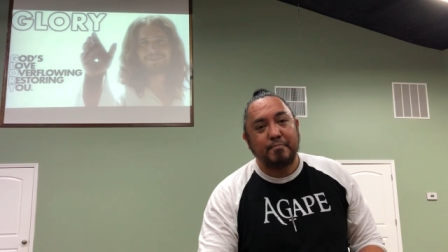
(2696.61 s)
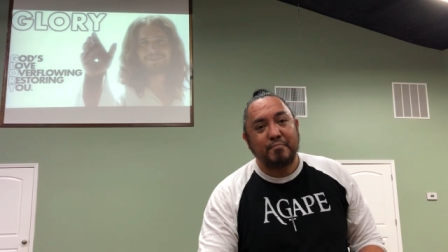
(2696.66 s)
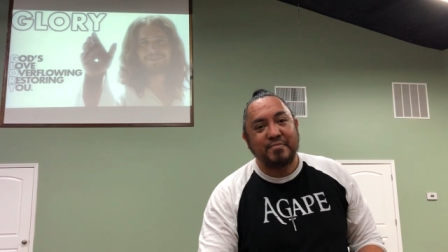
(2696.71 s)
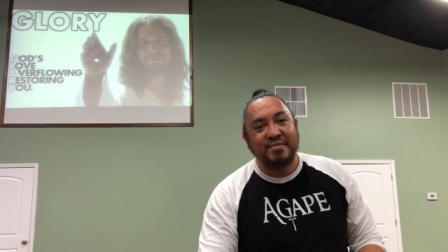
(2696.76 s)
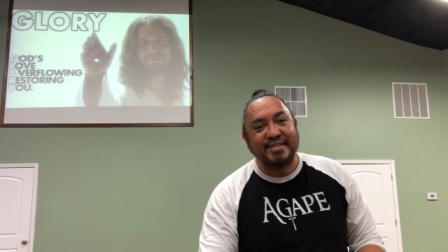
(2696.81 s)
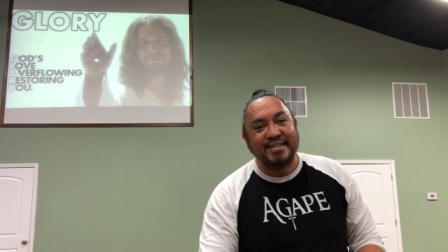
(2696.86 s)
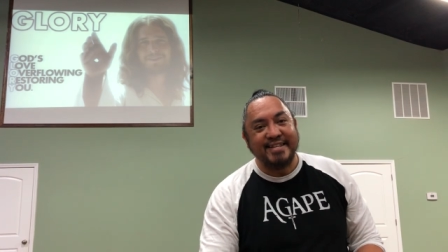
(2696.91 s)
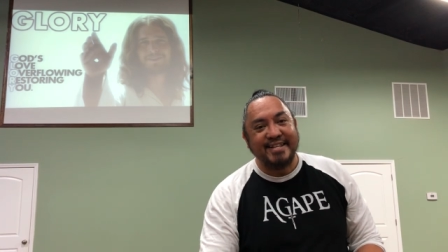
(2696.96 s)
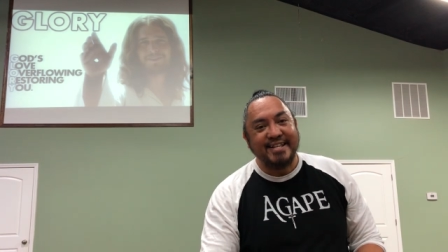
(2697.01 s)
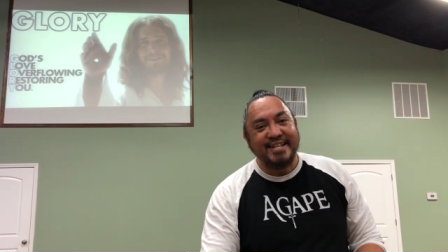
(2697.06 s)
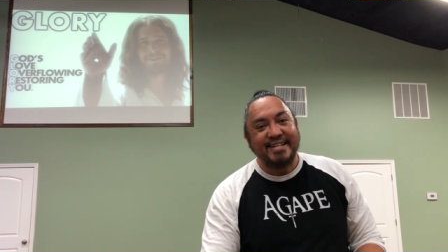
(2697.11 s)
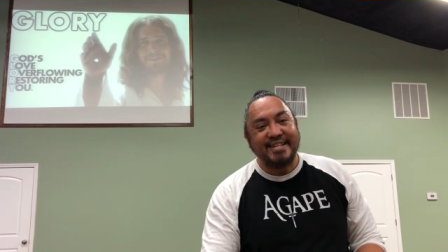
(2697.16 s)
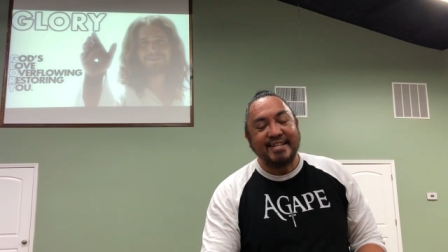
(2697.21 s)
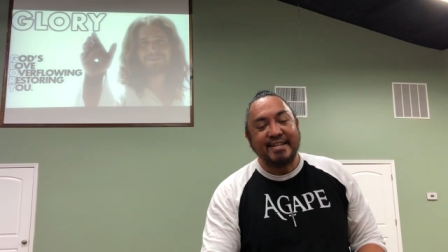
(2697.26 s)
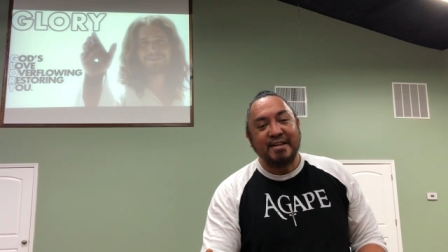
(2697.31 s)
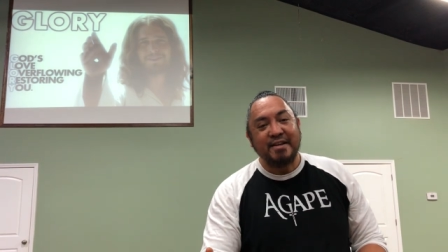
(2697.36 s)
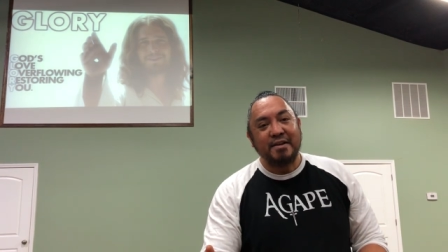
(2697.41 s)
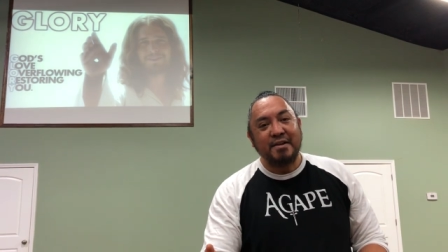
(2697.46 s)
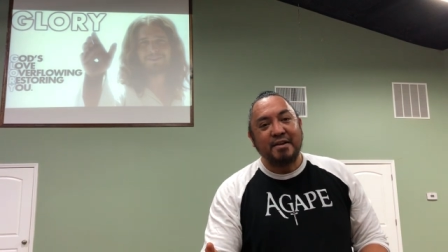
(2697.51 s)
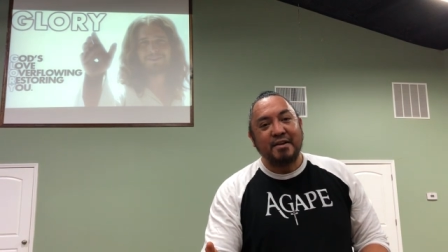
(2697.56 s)
Hmm.
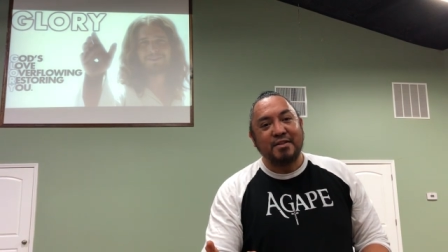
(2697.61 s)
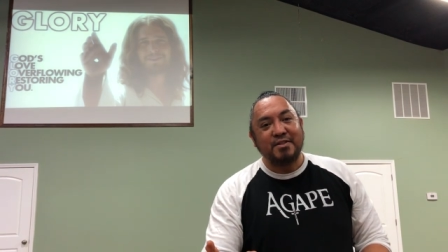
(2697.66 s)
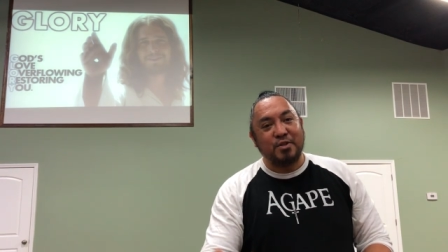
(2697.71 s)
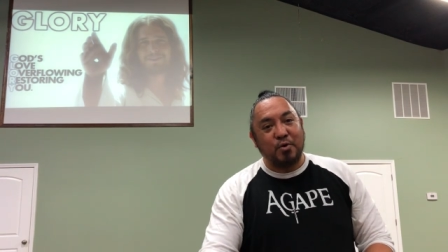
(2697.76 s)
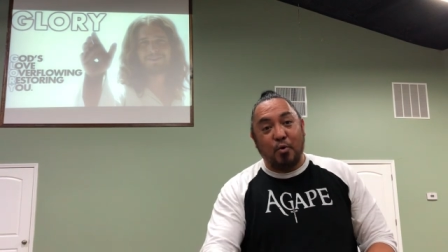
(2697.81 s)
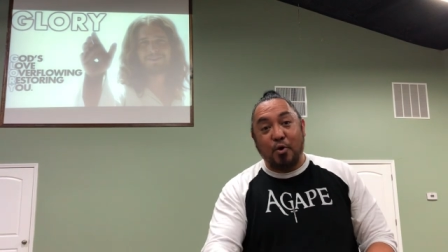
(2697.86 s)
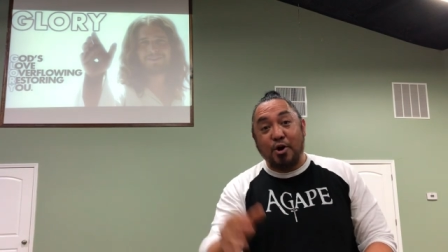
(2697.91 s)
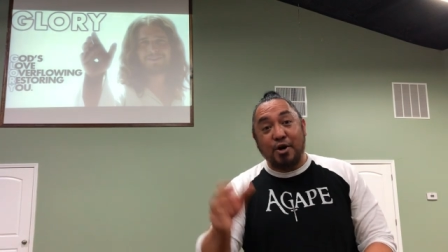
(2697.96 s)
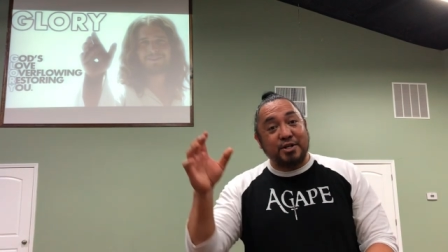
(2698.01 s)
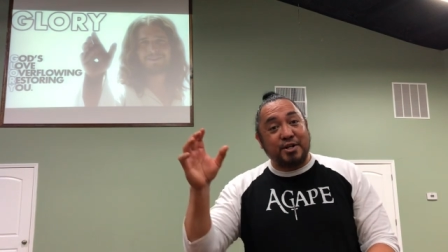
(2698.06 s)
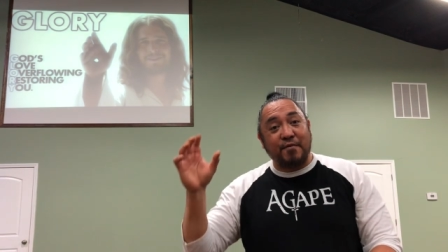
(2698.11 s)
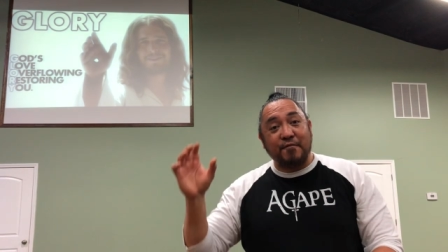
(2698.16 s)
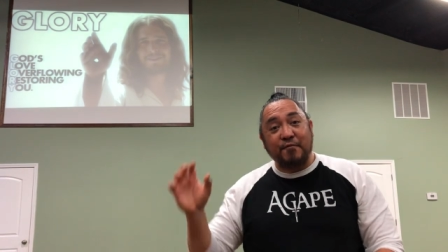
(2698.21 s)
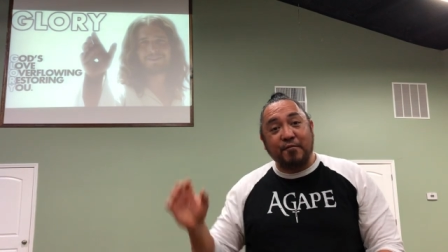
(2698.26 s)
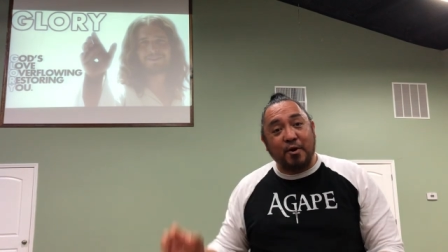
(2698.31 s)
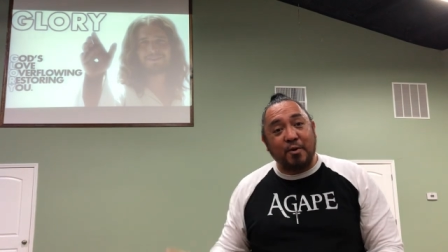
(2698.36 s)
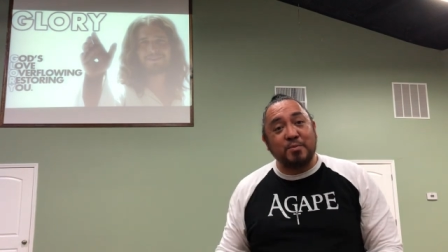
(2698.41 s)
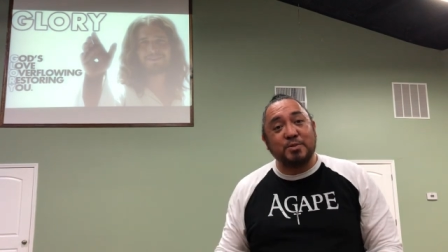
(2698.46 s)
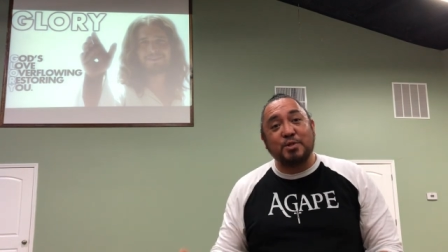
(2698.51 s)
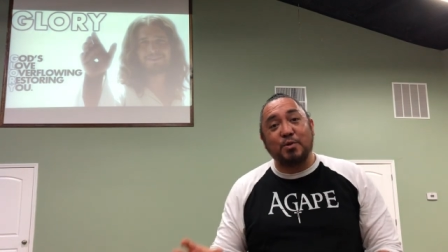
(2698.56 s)
The Word
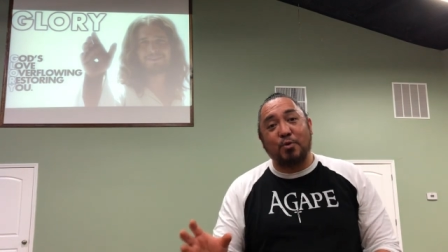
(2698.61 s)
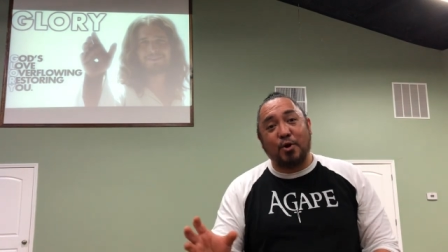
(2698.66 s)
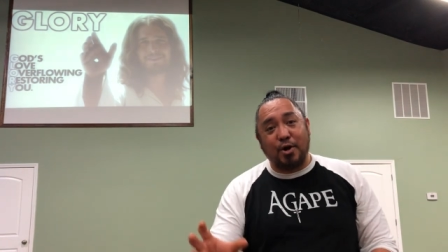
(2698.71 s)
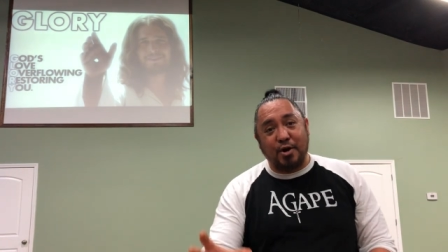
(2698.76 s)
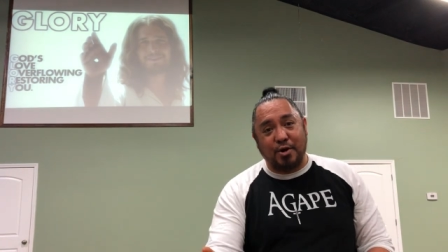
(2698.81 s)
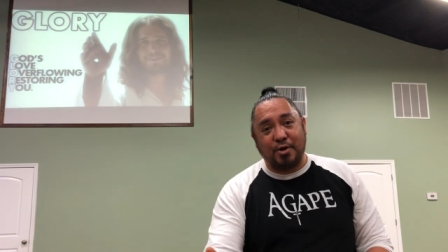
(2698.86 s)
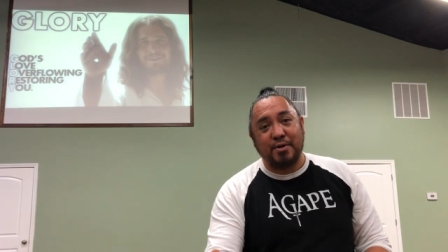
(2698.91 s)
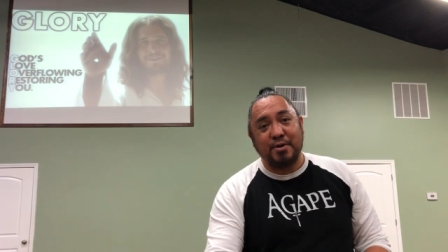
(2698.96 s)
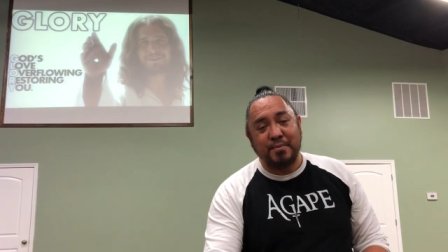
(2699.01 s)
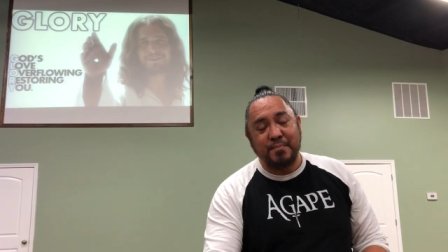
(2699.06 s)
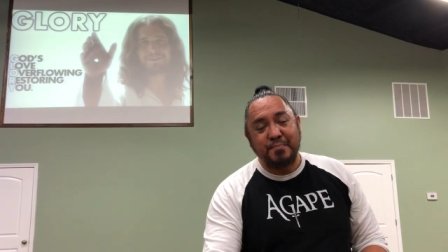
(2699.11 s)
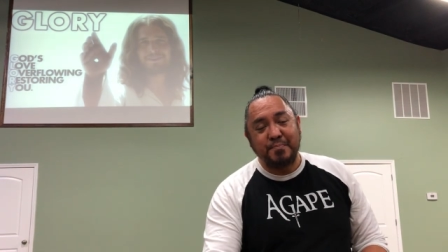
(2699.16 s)
confirms the Word.